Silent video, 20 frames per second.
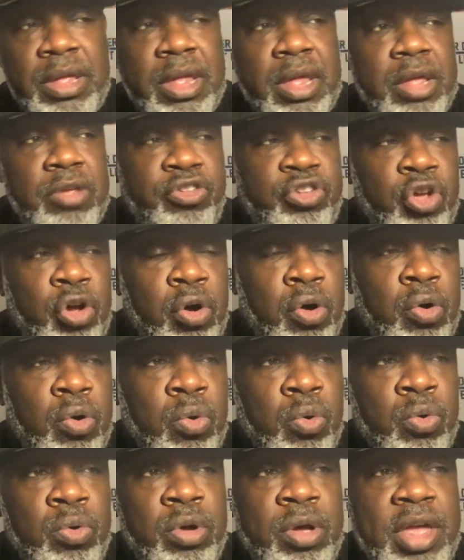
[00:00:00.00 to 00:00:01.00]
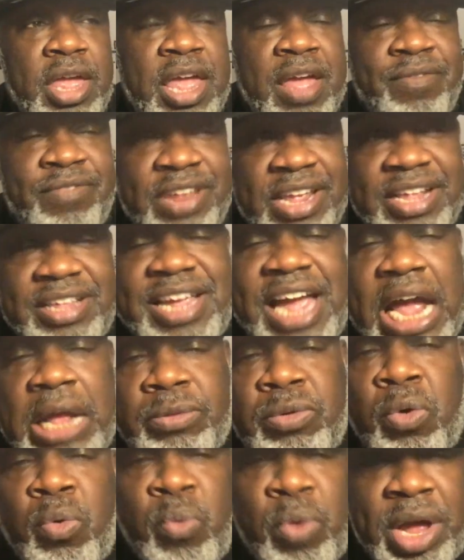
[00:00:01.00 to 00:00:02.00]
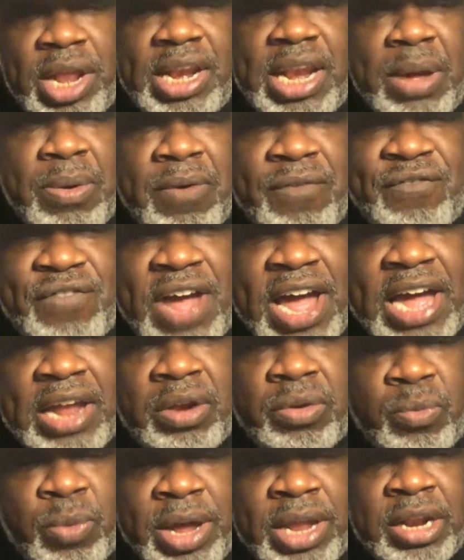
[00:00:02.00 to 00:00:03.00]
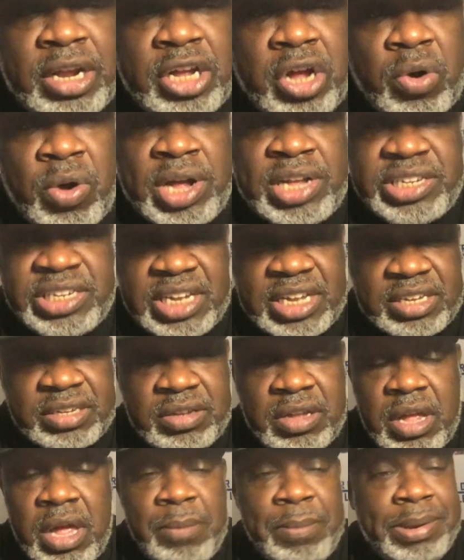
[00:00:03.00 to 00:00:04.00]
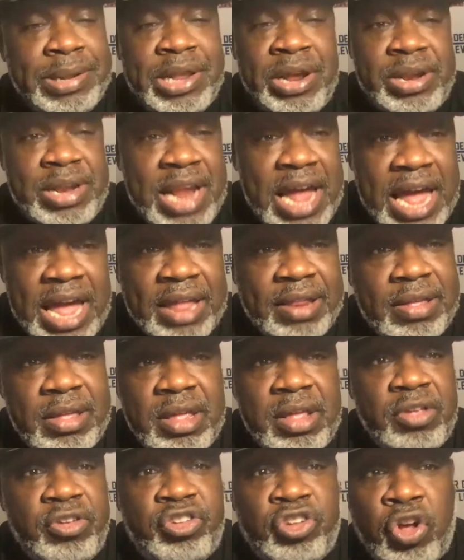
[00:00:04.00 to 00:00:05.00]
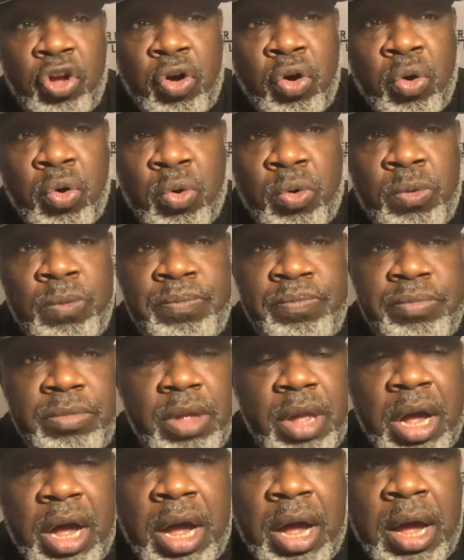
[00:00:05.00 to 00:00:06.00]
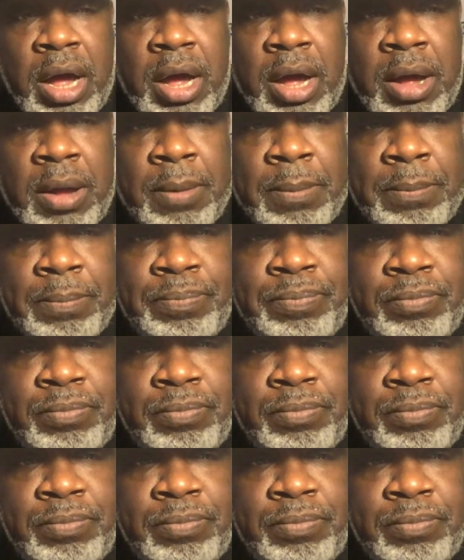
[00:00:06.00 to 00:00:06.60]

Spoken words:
So if these guys were winning, they would find a way to coexist, but they're not. So the